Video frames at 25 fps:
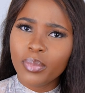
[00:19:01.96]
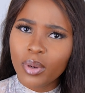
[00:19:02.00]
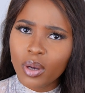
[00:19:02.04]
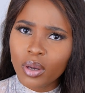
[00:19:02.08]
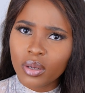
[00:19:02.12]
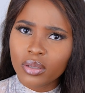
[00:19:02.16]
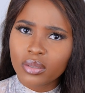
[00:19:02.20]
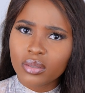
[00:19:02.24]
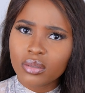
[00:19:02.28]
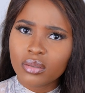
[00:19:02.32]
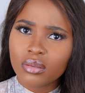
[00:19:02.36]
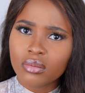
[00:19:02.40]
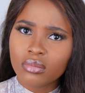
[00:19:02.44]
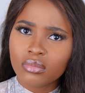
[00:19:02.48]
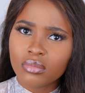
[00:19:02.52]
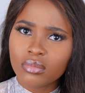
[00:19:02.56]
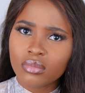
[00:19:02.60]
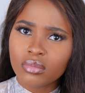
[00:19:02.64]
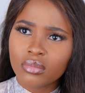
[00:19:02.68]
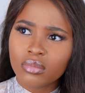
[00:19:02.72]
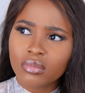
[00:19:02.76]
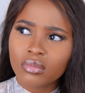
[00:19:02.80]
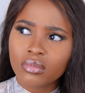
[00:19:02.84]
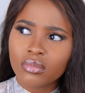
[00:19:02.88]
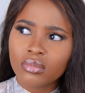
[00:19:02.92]
box.
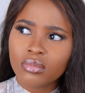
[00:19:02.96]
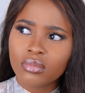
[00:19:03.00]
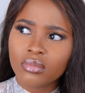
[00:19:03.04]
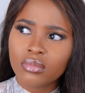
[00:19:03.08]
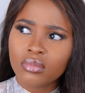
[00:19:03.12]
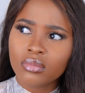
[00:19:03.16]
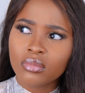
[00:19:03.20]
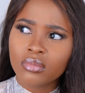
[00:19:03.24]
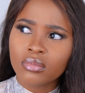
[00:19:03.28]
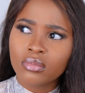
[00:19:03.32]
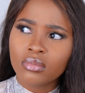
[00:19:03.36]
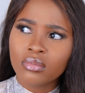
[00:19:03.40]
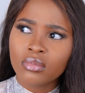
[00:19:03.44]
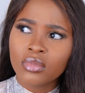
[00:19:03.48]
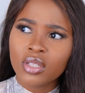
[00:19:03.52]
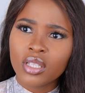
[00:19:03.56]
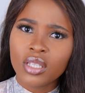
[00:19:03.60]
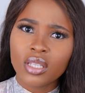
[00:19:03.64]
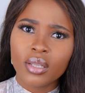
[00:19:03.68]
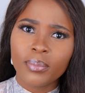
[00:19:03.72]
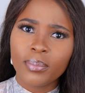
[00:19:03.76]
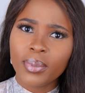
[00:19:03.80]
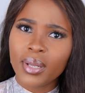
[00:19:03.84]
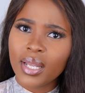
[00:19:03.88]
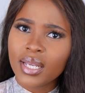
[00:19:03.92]

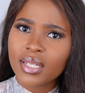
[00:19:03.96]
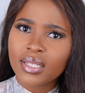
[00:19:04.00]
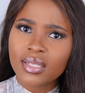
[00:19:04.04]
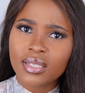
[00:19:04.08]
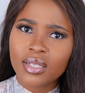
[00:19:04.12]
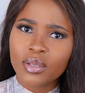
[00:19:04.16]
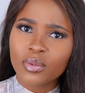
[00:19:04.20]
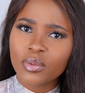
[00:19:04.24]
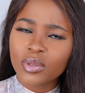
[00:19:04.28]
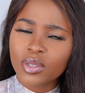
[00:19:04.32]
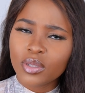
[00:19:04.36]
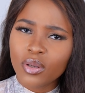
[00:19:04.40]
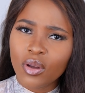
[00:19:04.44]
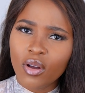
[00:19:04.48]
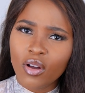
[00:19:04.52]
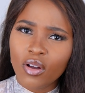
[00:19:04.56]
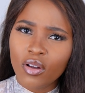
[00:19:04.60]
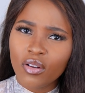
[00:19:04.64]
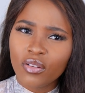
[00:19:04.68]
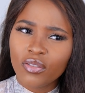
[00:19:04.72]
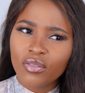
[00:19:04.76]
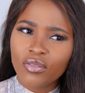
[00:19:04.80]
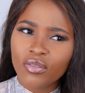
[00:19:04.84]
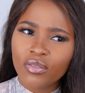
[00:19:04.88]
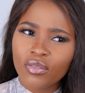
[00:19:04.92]
The plastic was
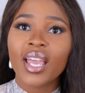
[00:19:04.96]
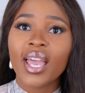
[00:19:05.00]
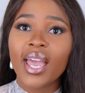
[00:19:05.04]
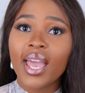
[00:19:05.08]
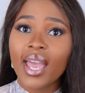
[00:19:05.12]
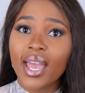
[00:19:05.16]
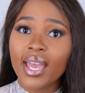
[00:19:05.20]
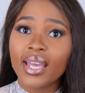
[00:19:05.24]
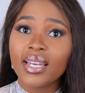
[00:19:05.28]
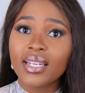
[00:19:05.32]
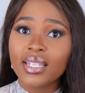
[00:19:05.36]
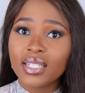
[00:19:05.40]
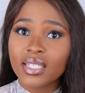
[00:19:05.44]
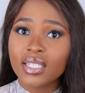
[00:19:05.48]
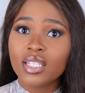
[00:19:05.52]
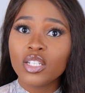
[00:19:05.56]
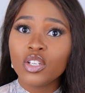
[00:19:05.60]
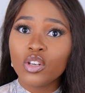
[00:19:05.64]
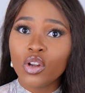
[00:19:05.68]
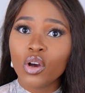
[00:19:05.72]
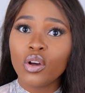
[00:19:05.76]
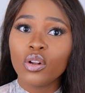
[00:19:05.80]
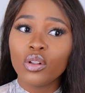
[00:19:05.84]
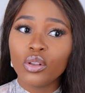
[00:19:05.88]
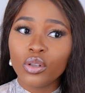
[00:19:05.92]
off and it did
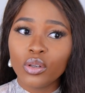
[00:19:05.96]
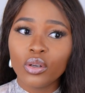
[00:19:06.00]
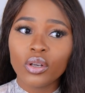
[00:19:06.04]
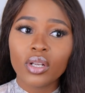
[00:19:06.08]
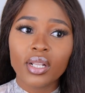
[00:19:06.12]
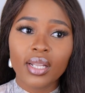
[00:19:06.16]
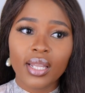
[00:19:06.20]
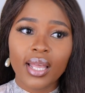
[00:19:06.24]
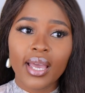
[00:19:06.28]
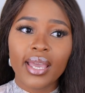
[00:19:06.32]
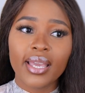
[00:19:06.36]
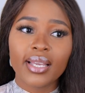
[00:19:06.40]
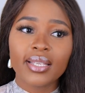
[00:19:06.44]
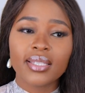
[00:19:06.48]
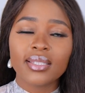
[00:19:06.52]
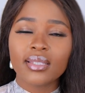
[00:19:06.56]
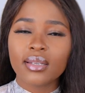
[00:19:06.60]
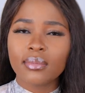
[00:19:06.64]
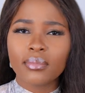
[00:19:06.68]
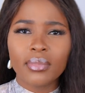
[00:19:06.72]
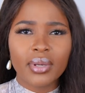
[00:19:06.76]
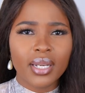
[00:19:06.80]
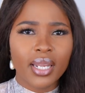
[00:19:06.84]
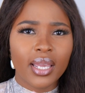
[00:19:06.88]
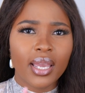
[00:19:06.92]
not look like
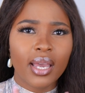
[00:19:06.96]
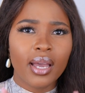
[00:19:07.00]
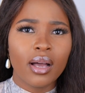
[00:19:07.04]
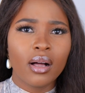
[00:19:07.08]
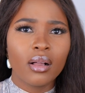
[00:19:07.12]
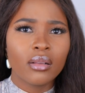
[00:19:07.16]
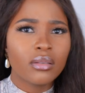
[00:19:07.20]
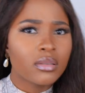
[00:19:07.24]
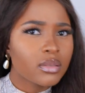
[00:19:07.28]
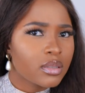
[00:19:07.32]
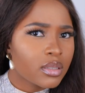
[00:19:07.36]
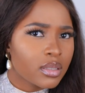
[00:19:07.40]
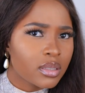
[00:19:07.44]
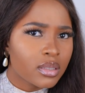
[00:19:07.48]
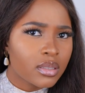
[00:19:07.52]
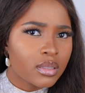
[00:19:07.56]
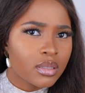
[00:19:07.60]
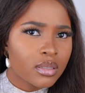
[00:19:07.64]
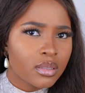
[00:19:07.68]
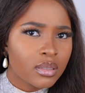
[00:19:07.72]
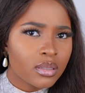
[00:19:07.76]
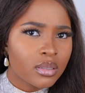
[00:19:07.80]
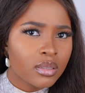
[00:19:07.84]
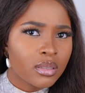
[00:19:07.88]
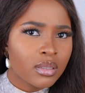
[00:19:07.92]
somebody else
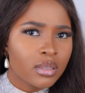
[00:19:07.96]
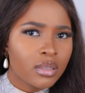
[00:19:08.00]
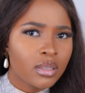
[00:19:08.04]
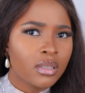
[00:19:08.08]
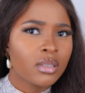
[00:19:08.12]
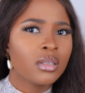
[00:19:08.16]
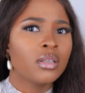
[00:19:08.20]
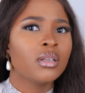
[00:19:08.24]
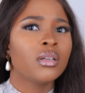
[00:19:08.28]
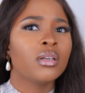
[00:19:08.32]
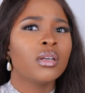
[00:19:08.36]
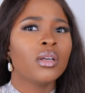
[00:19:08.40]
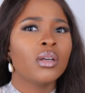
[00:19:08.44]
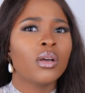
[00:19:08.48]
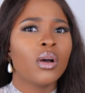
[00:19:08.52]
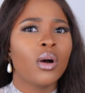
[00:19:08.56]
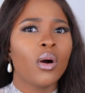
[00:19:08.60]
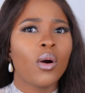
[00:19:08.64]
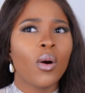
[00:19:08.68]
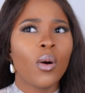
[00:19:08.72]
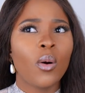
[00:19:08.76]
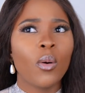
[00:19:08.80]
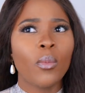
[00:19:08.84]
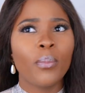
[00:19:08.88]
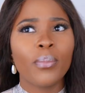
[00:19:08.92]

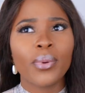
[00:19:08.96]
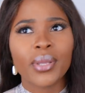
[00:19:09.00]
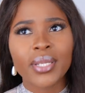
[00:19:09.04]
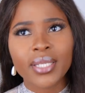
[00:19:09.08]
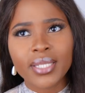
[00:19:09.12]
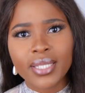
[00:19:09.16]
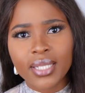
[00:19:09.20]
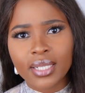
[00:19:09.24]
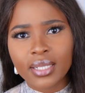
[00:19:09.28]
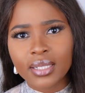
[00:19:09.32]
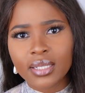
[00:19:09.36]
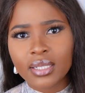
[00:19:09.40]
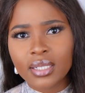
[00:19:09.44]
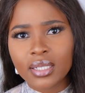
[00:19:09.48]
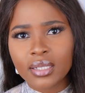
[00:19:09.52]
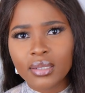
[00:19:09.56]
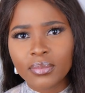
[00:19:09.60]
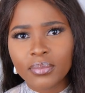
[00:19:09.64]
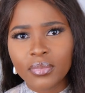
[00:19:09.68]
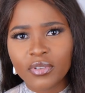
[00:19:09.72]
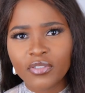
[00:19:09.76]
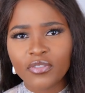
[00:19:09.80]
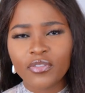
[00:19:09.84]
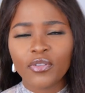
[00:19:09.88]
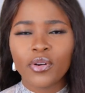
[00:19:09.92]
opened it
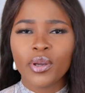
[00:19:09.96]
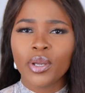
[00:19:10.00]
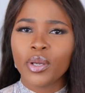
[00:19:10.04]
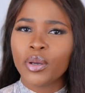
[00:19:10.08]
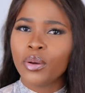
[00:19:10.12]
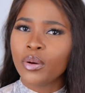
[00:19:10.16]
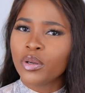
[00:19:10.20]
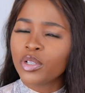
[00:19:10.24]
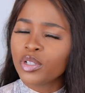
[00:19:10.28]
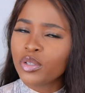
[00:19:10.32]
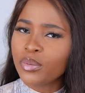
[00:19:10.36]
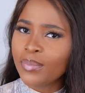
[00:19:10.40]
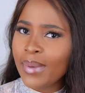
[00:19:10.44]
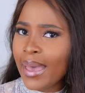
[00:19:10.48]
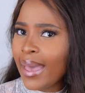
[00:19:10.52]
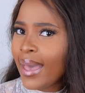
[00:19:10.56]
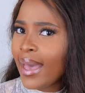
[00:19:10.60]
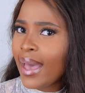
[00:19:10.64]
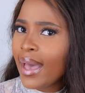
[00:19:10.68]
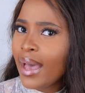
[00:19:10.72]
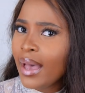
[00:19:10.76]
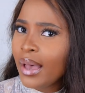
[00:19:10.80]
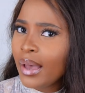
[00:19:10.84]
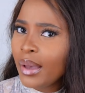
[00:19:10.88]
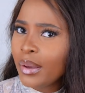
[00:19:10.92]
before it got to my
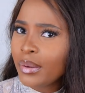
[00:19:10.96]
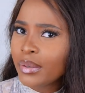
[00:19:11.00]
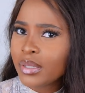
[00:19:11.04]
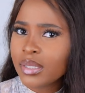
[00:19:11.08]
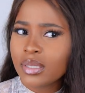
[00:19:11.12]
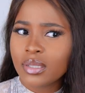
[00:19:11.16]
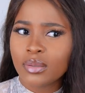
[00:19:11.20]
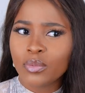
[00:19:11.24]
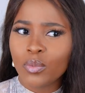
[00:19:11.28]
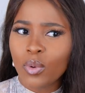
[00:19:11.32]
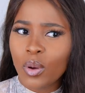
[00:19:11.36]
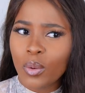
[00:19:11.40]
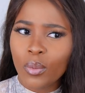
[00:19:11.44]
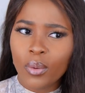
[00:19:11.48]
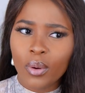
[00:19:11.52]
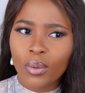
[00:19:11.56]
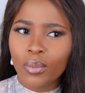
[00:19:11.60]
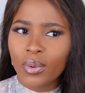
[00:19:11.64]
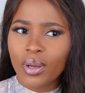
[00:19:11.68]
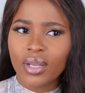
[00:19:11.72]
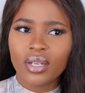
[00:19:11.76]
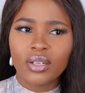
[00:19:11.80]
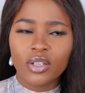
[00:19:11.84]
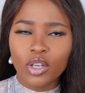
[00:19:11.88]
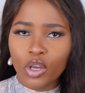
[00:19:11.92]
house and what what
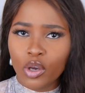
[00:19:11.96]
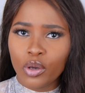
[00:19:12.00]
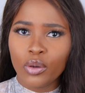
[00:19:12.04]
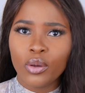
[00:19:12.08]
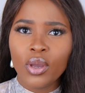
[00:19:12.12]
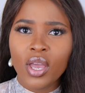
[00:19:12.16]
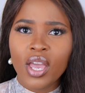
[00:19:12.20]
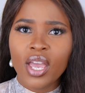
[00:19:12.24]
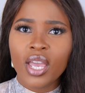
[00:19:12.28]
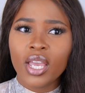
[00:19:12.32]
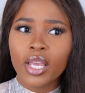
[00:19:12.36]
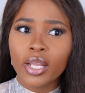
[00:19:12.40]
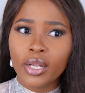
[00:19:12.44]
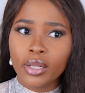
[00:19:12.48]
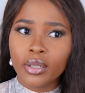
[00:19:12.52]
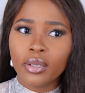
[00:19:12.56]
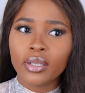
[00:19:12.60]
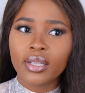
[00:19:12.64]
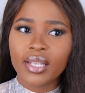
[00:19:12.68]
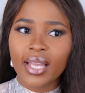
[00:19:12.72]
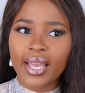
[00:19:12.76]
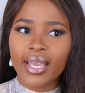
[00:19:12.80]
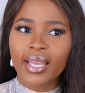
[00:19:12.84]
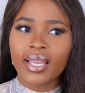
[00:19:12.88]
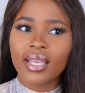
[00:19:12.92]
what no, it
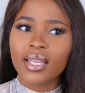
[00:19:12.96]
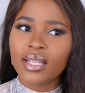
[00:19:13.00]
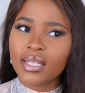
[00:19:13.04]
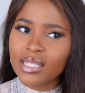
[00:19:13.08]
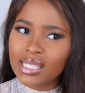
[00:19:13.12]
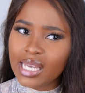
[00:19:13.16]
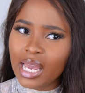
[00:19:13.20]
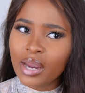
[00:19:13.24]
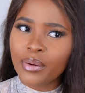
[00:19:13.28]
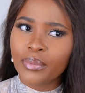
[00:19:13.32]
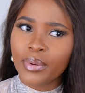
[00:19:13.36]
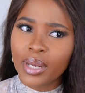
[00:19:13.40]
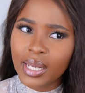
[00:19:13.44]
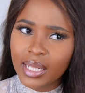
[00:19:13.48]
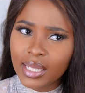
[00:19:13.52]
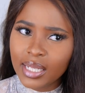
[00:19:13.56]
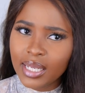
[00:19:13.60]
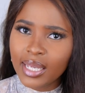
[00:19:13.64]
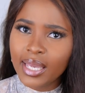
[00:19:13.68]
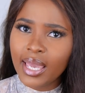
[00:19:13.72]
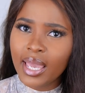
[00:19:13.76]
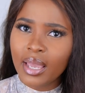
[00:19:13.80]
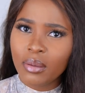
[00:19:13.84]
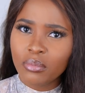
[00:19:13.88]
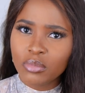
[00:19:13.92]
looked like it
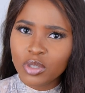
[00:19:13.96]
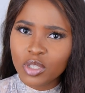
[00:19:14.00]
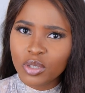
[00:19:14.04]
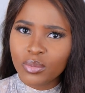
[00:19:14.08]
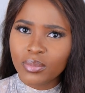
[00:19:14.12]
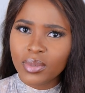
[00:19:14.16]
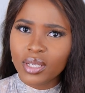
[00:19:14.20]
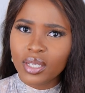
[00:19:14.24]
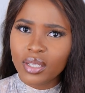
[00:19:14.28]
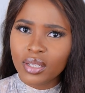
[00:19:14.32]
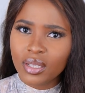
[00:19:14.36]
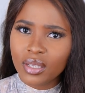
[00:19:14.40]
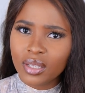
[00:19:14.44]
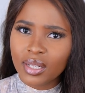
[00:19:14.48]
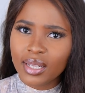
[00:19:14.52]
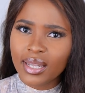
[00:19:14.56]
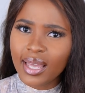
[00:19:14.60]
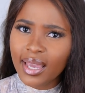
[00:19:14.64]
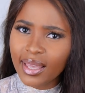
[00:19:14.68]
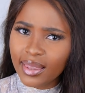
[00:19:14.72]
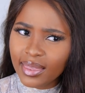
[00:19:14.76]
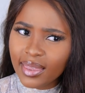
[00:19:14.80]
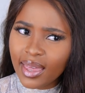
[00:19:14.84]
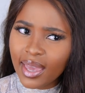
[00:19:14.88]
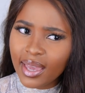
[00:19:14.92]
directly came to me
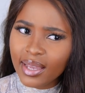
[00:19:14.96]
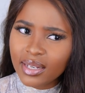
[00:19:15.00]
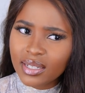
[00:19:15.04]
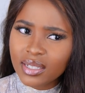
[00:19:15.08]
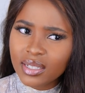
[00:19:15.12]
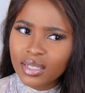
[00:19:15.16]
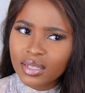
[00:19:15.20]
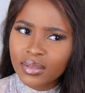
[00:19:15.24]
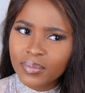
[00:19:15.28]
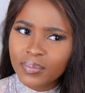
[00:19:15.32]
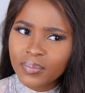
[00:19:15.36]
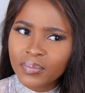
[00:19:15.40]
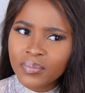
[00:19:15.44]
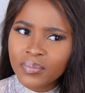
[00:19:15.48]
like that.